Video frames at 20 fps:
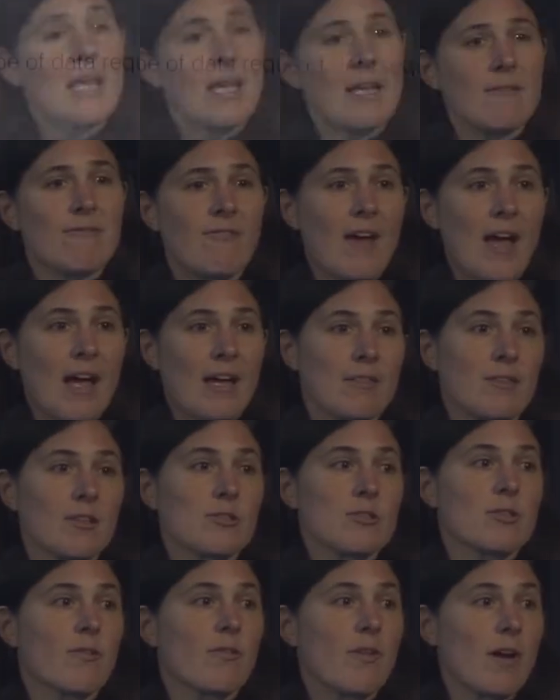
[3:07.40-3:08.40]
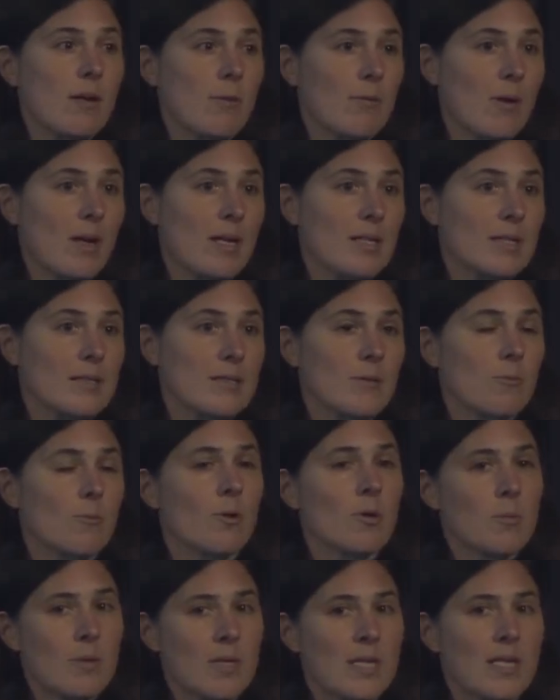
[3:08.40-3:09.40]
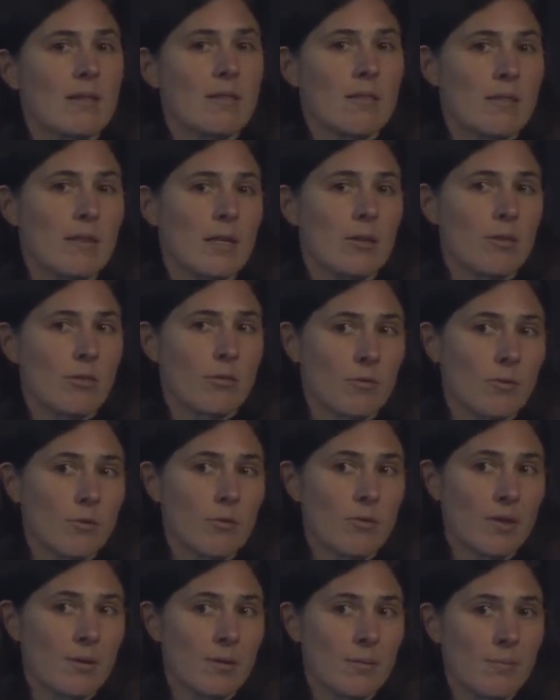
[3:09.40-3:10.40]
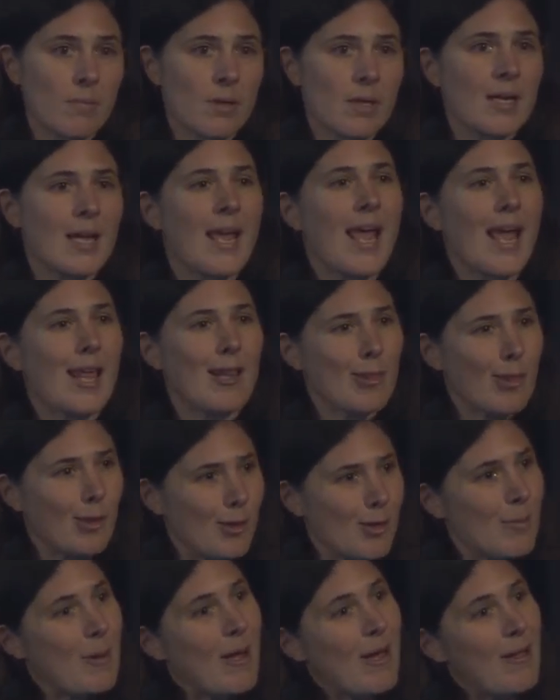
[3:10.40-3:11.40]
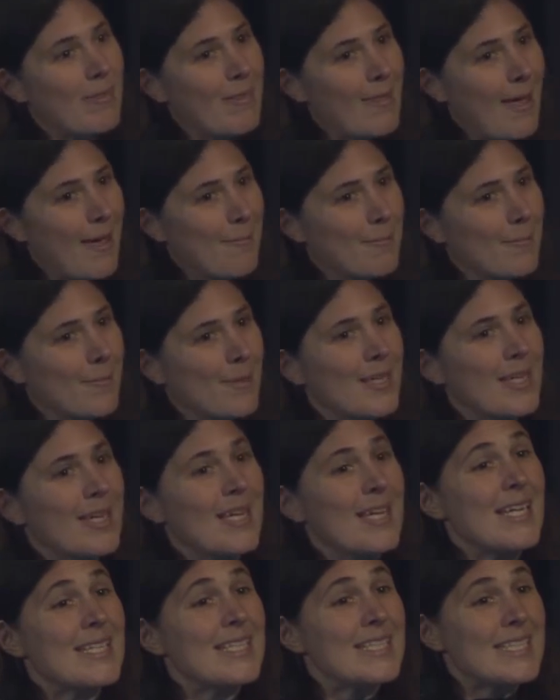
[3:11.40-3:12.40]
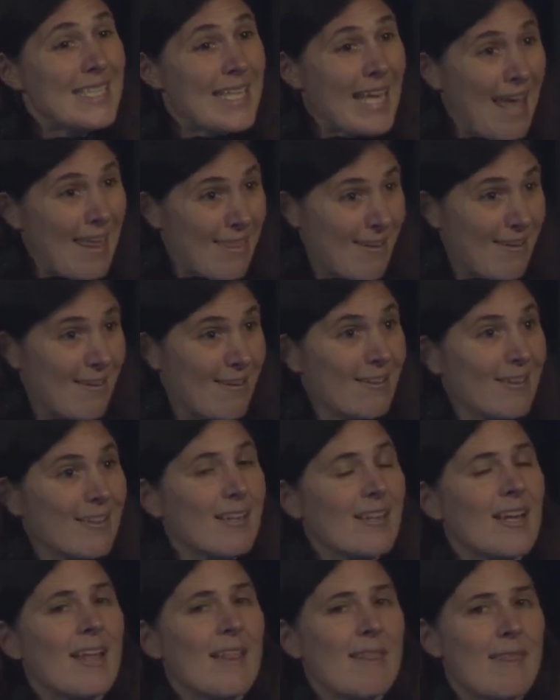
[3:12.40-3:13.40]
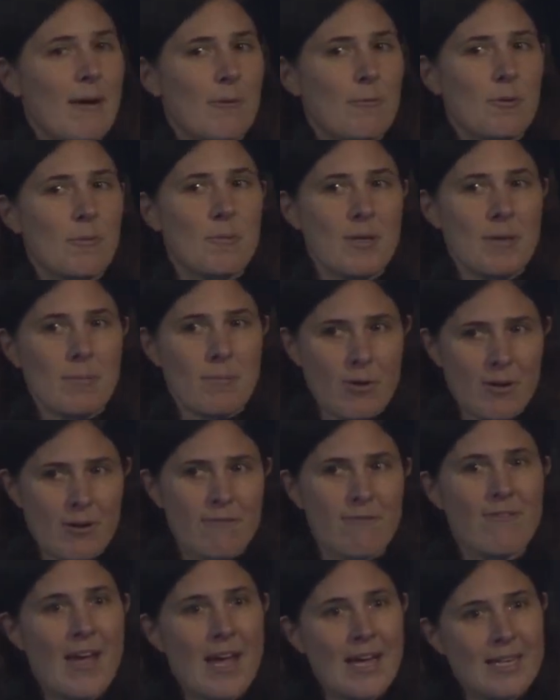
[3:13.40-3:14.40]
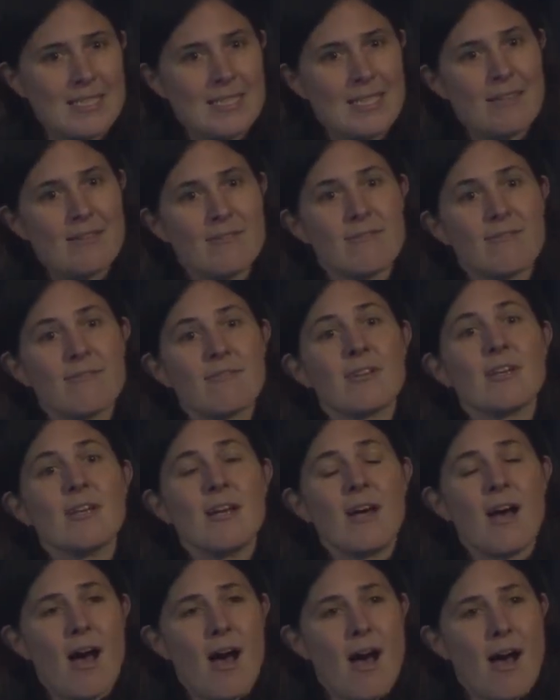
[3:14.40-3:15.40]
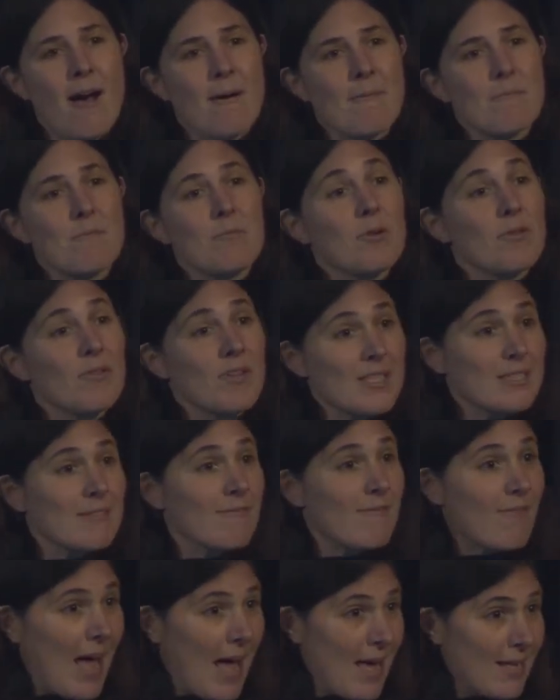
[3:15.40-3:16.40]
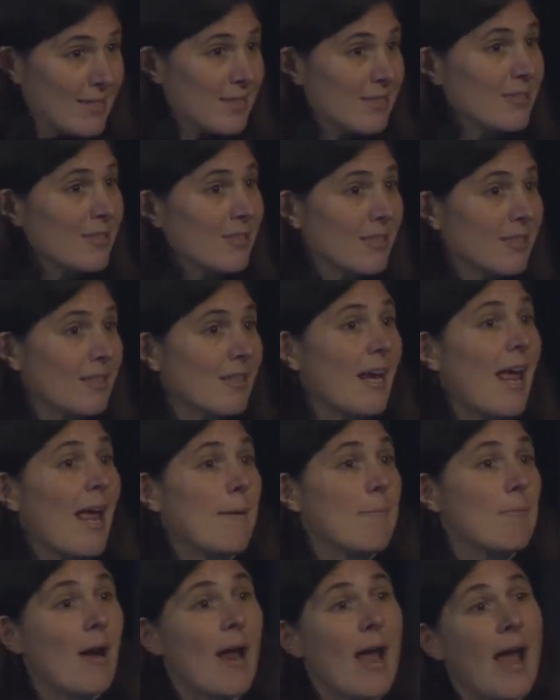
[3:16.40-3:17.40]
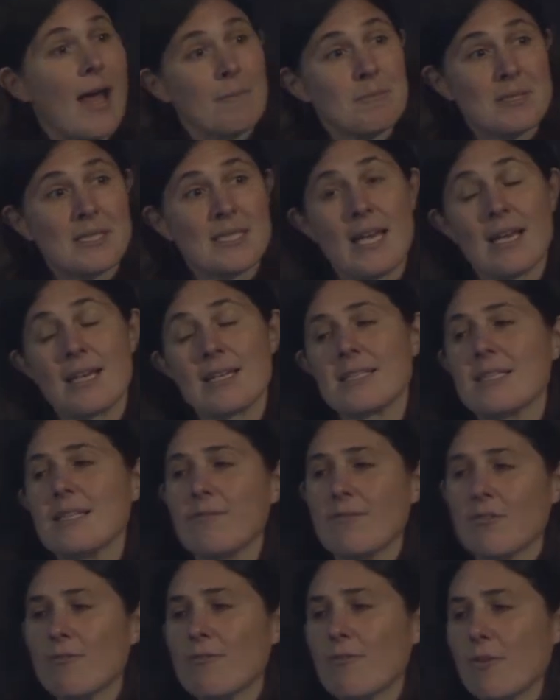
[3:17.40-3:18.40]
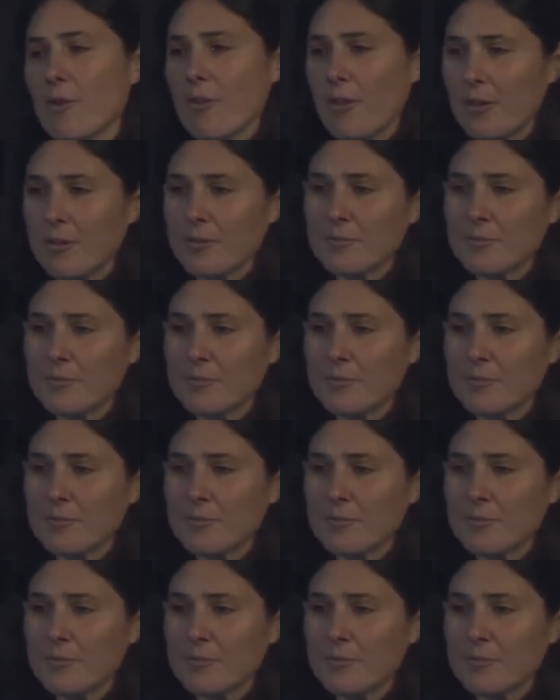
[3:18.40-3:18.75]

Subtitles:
in fact, there's great ways where we can think through them and learn about them together that will be more effective, move us faster, and perhaps get us even further.